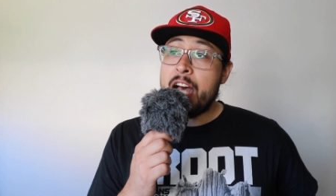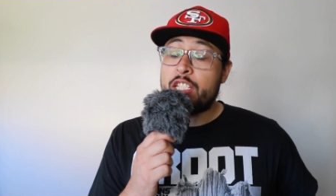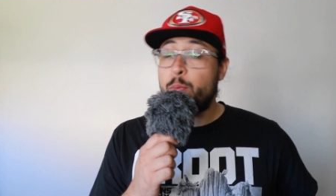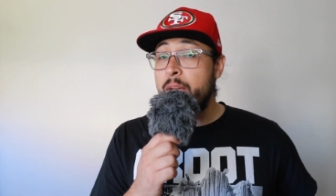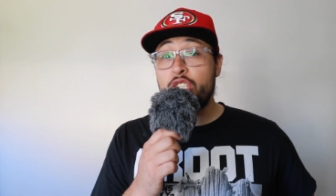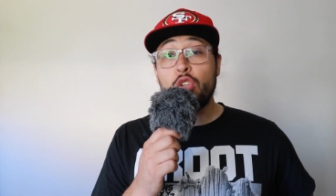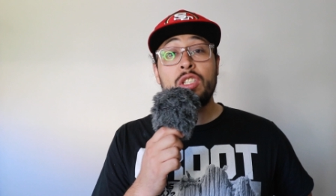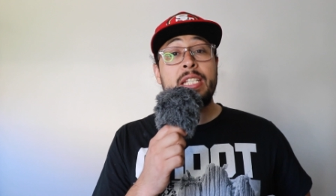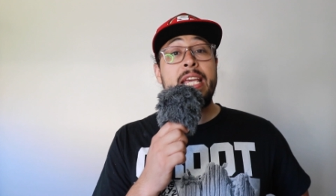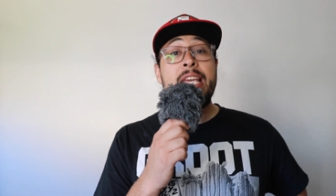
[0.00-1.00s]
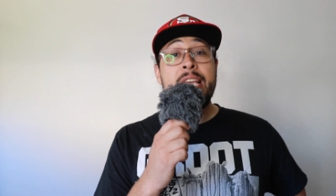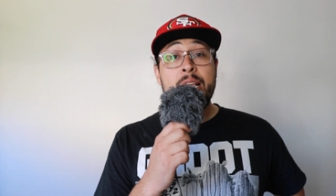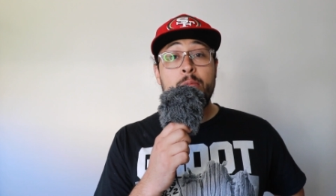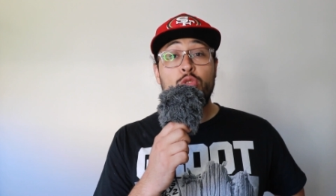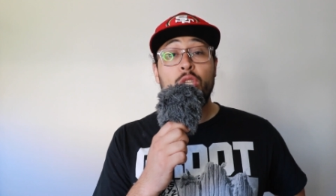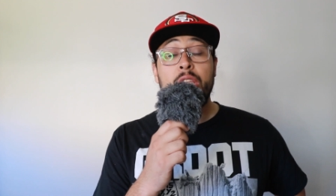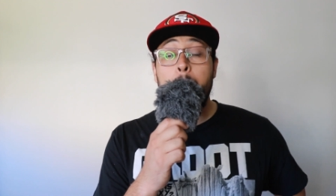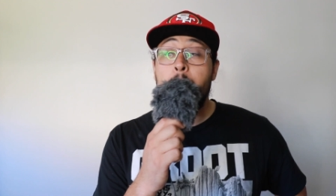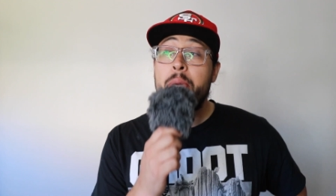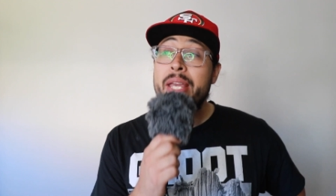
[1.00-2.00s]
Special teams with a
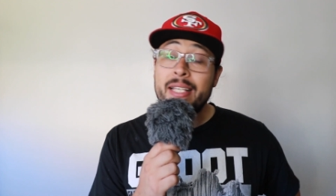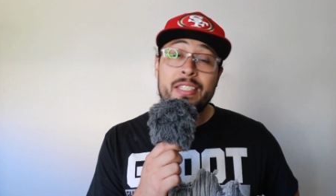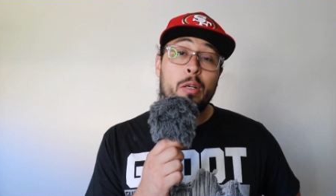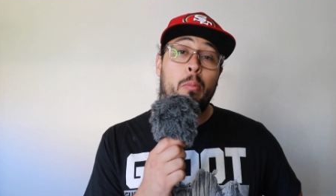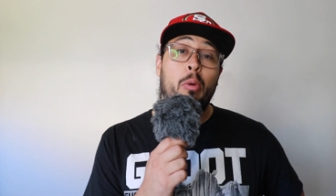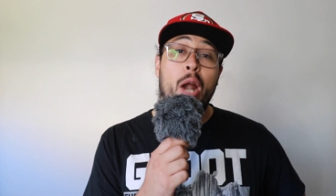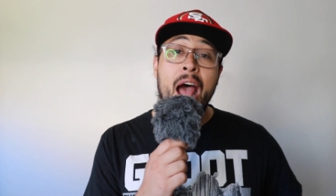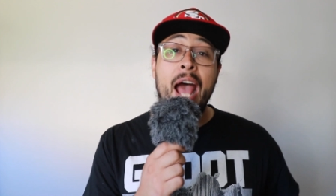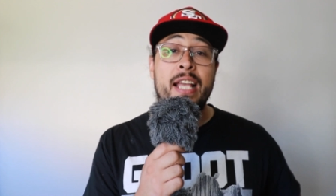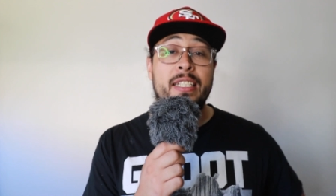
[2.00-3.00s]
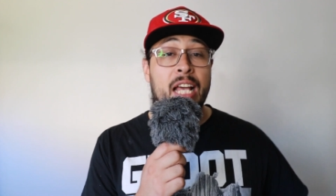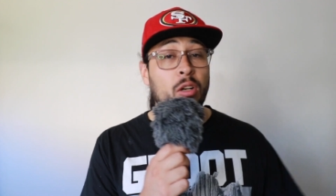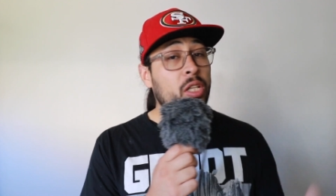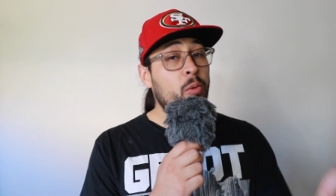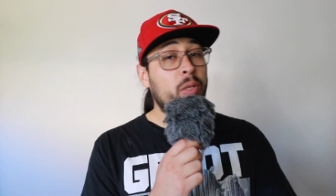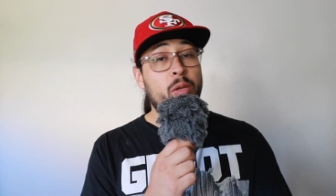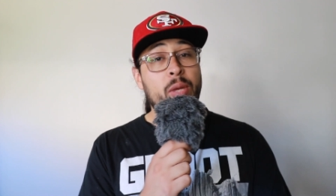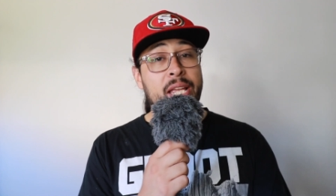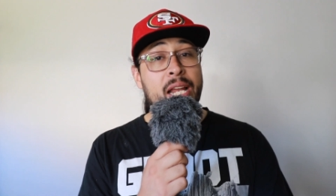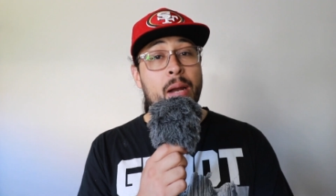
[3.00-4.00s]
big surprise. Not only did
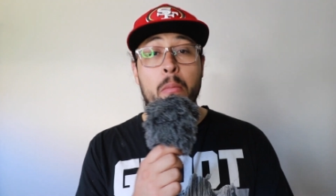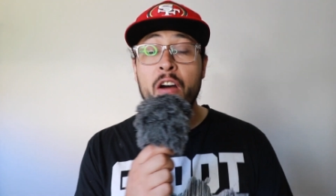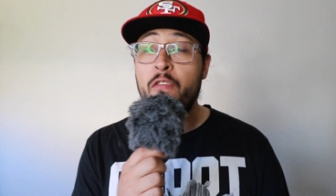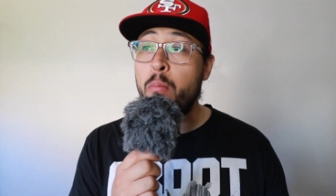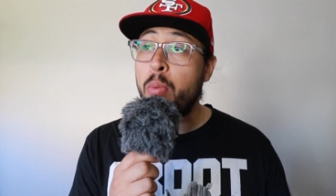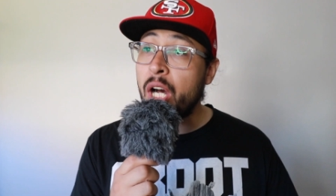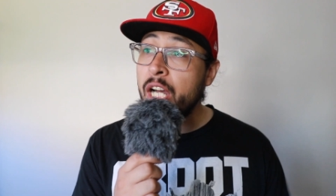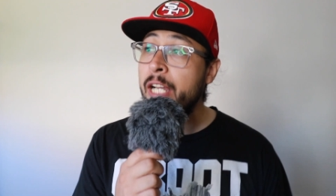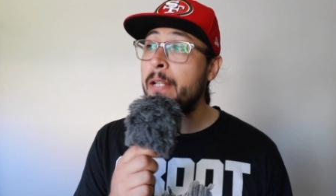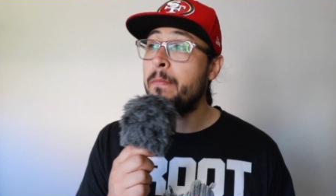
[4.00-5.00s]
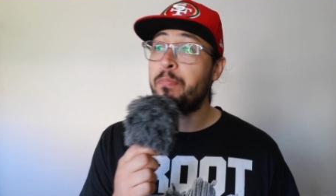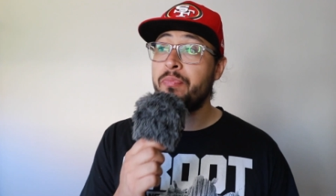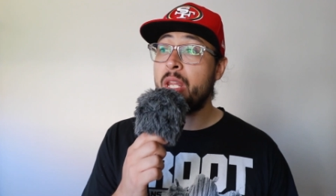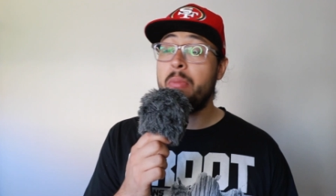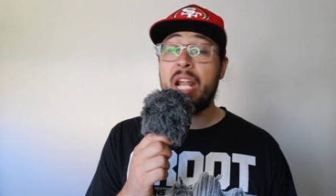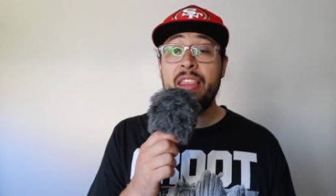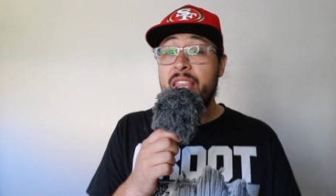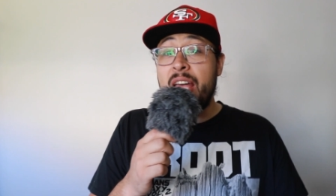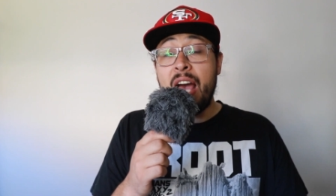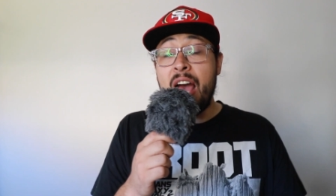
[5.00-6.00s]
we get a muff punt,
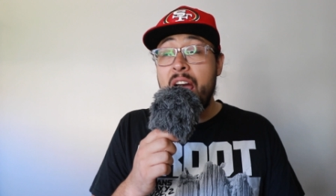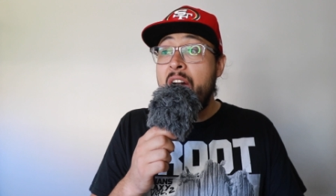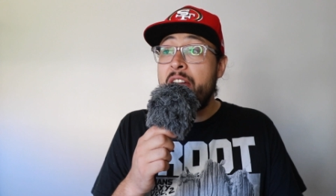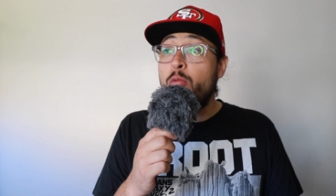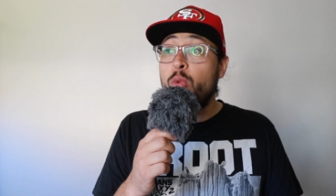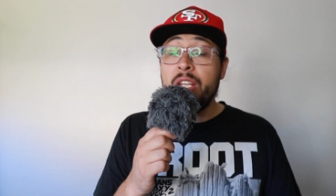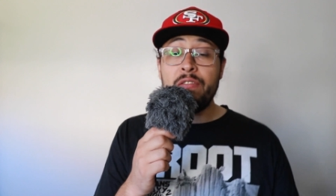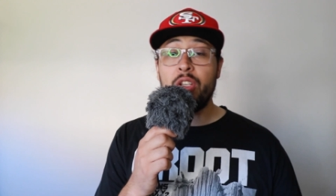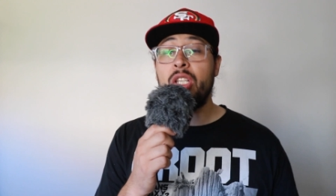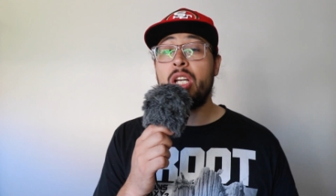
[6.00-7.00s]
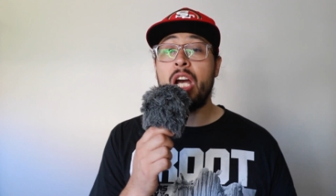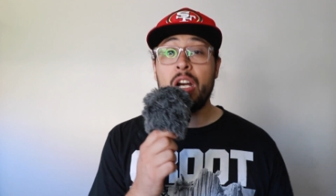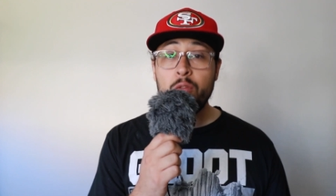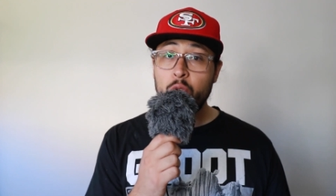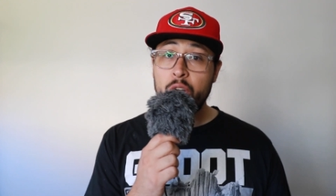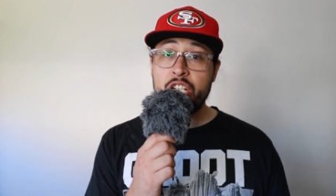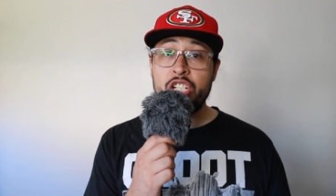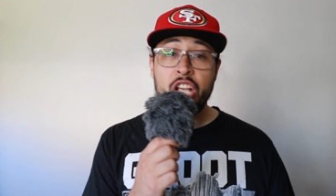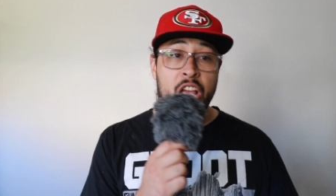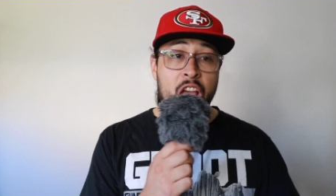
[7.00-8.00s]
but I really felt the
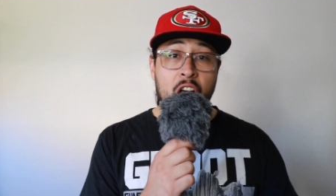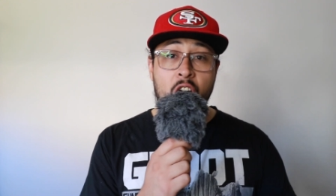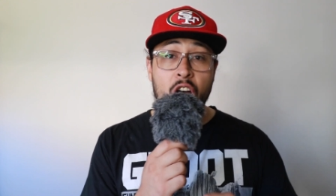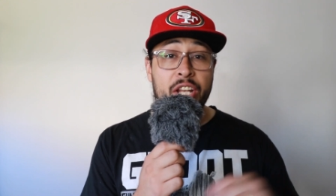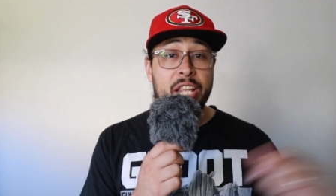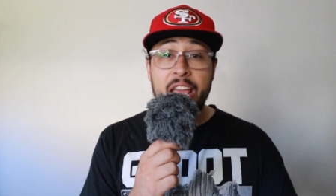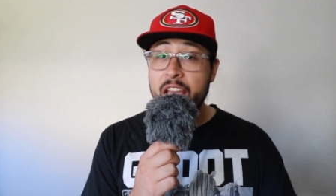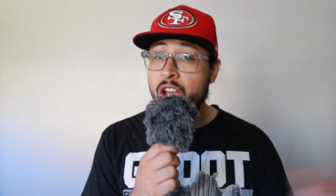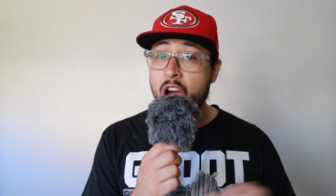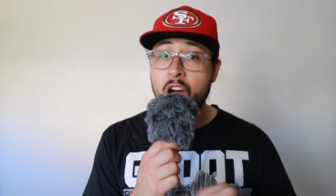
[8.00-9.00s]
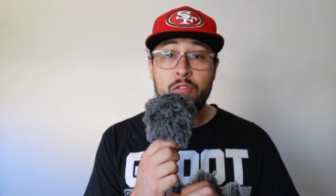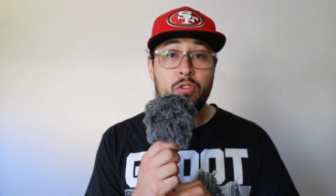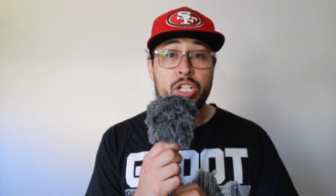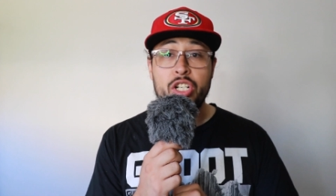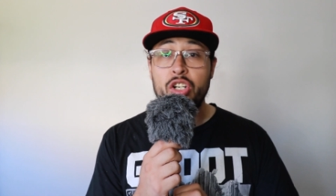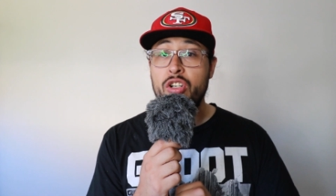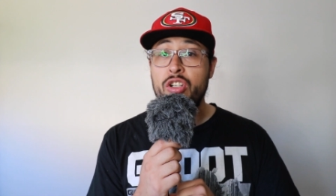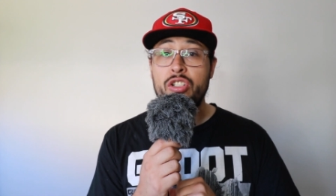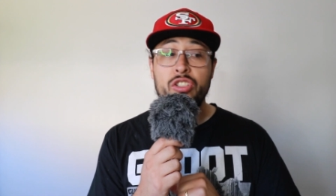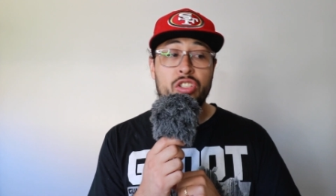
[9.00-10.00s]
coverage on kickoff
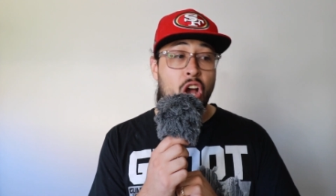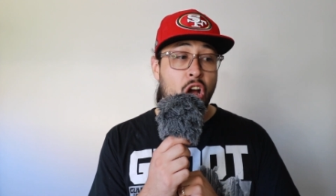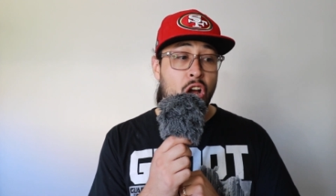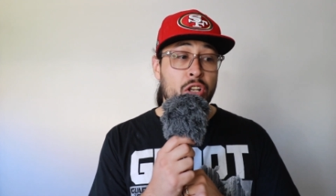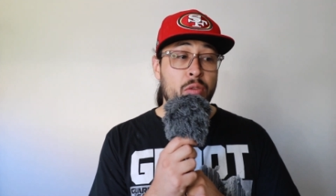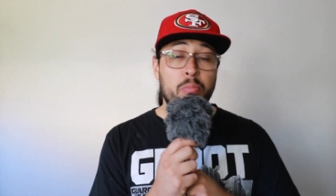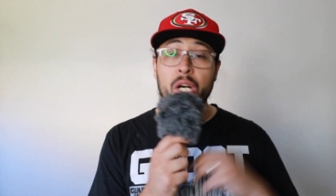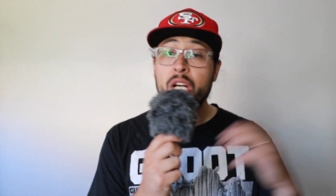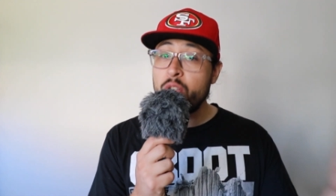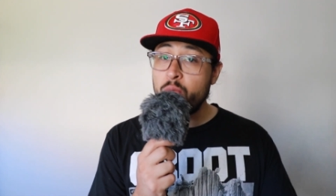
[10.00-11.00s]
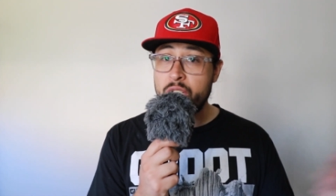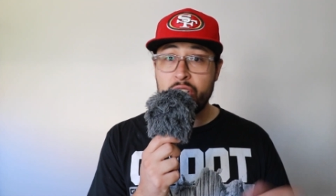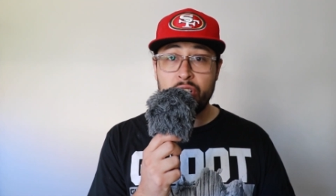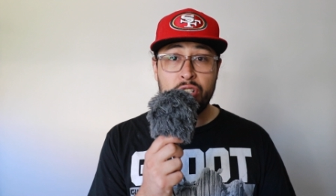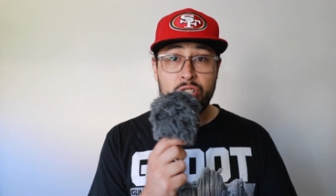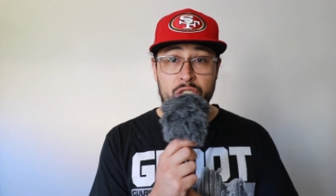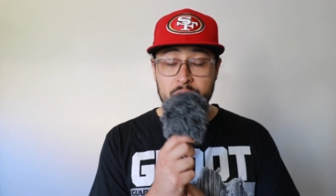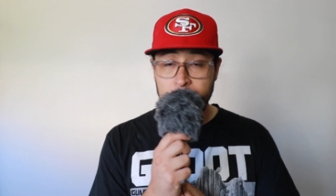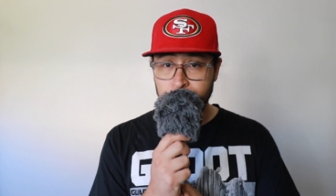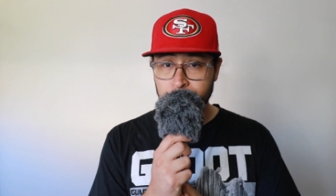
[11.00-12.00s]
returns, on punt returns.